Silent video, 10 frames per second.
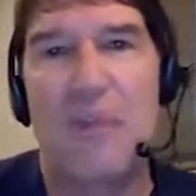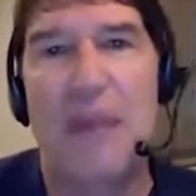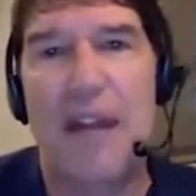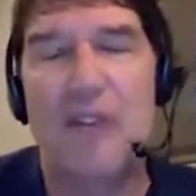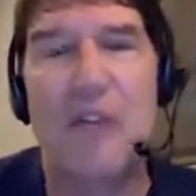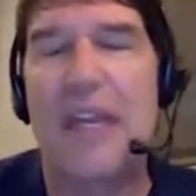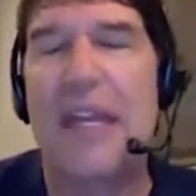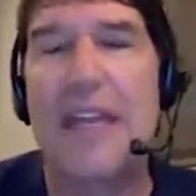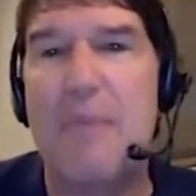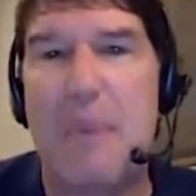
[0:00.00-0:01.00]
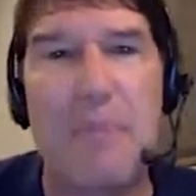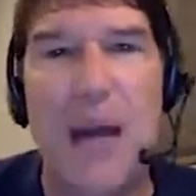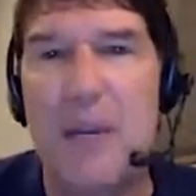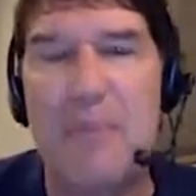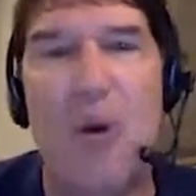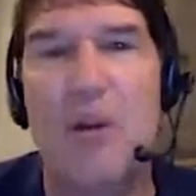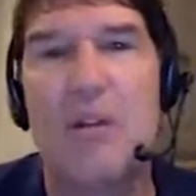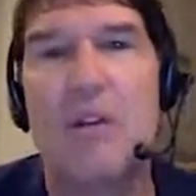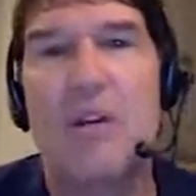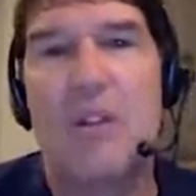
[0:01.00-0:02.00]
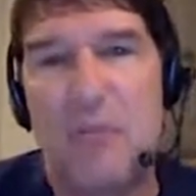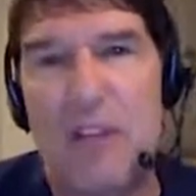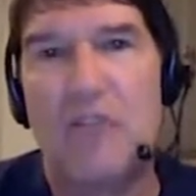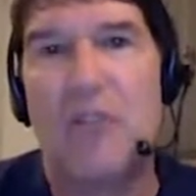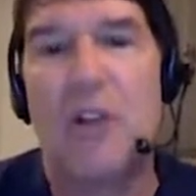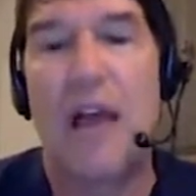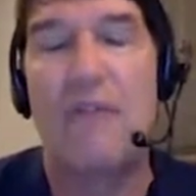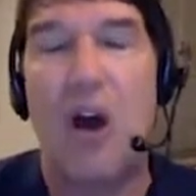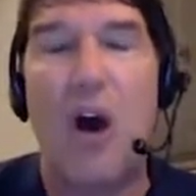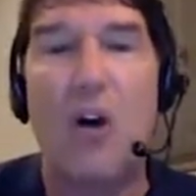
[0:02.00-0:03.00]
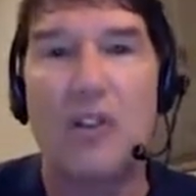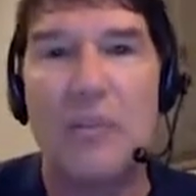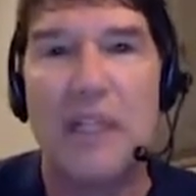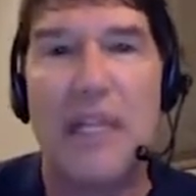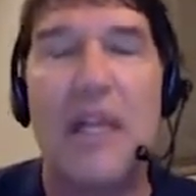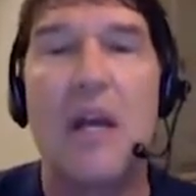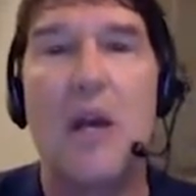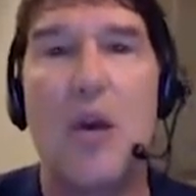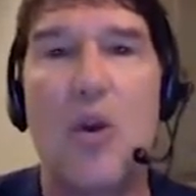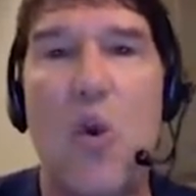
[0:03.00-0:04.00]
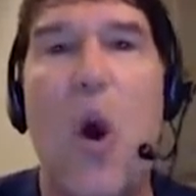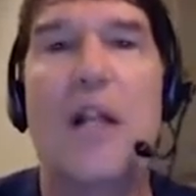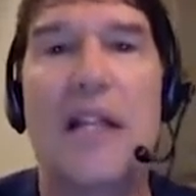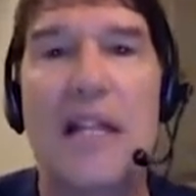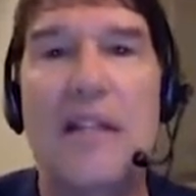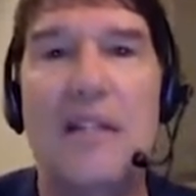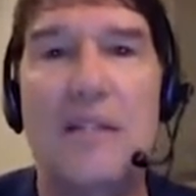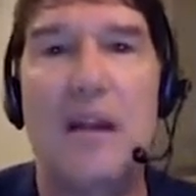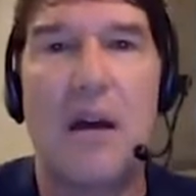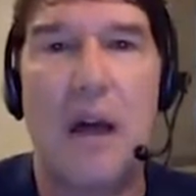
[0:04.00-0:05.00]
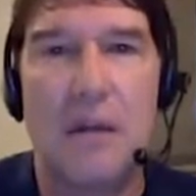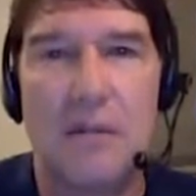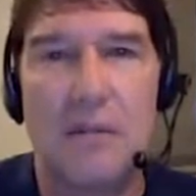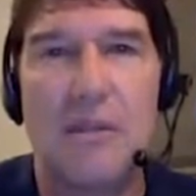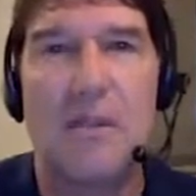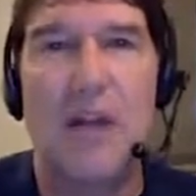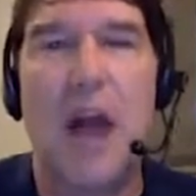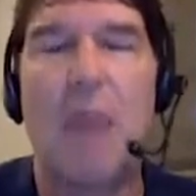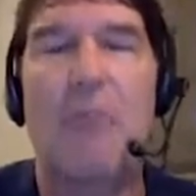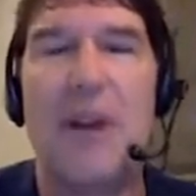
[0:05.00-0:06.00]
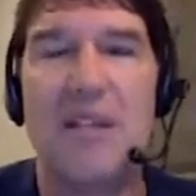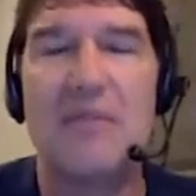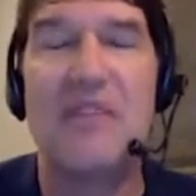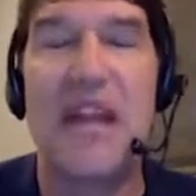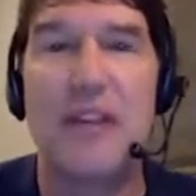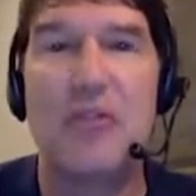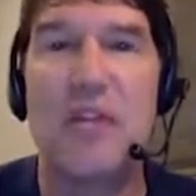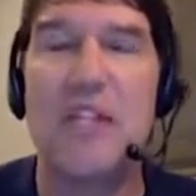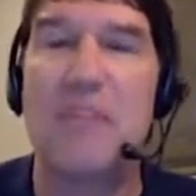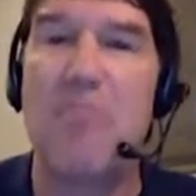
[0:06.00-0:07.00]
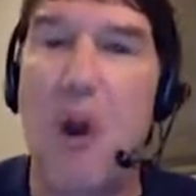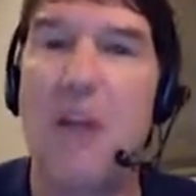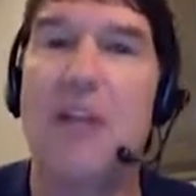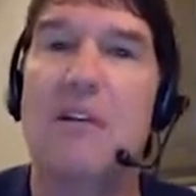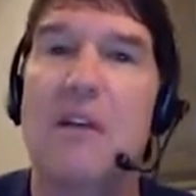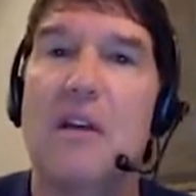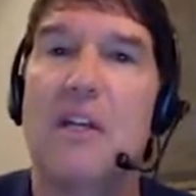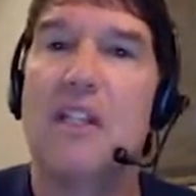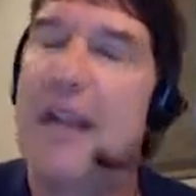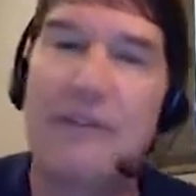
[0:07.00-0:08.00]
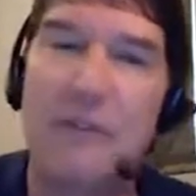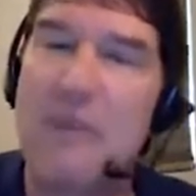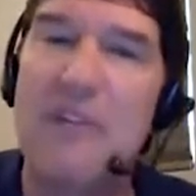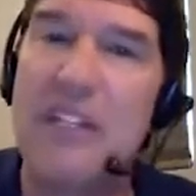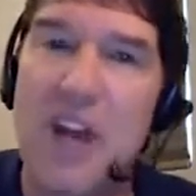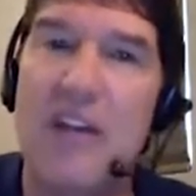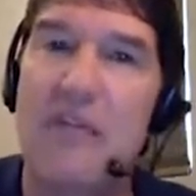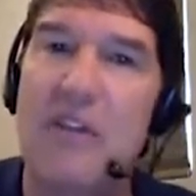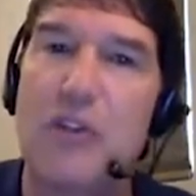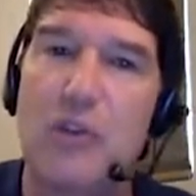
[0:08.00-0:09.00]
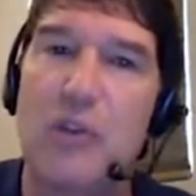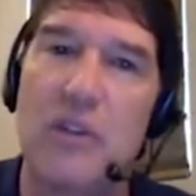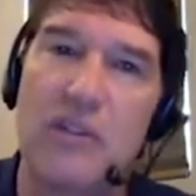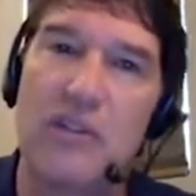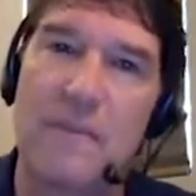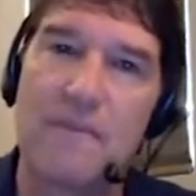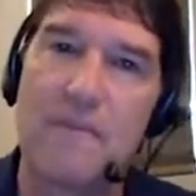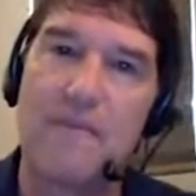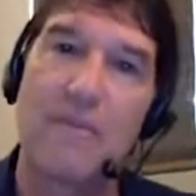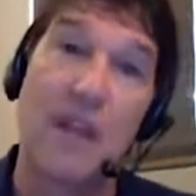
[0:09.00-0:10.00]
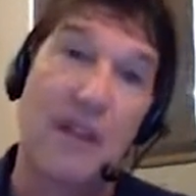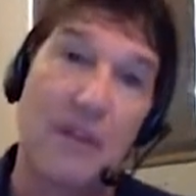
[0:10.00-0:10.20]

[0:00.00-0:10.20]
care for somebody so they can keep a body part the rest right. of their life. Ultimately, quality uh, comprehensive dentistry is a bargain because it have to be redone every 2 years.